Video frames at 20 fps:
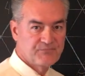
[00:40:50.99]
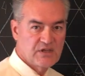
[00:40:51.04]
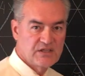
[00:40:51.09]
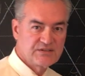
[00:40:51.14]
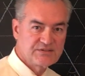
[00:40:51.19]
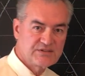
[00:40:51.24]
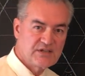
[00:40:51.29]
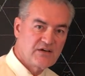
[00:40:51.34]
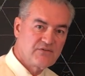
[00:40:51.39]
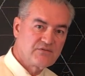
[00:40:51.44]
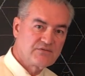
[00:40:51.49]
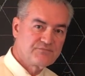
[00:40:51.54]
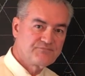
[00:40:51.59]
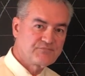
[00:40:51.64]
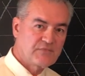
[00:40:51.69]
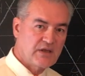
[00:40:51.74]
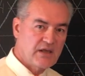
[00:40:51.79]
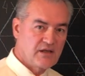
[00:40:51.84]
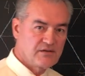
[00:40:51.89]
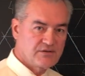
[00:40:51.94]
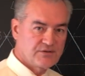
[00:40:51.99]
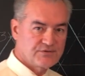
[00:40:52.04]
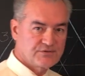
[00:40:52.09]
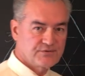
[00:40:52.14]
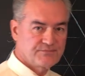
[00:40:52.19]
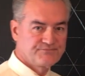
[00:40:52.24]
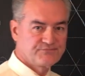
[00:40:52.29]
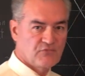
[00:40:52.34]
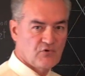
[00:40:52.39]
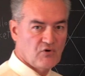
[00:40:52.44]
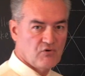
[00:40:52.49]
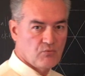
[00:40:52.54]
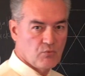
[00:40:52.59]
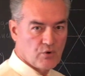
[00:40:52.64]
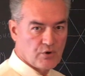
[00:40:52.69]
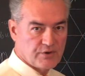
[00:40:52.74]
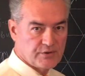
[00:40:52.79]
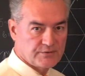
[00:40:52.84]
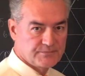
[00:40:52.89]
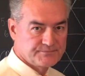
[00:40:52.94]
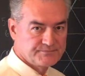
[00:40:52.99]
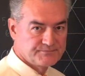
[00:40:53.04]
7 gallons of water.